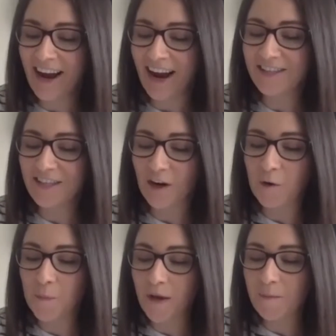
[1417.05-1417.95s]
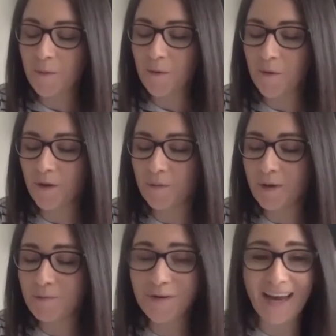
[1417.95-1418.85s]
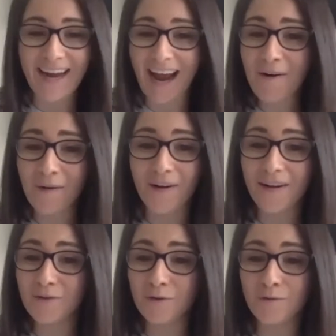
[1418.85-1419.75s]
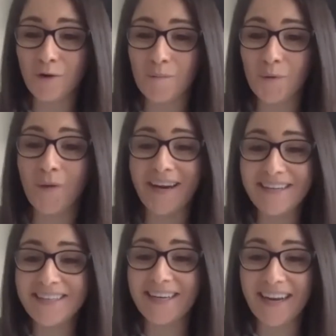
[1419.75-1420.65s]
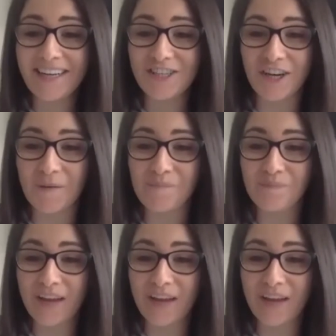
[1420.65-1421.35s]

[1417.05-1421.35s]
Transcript: And so people get out an awful lot more into nature.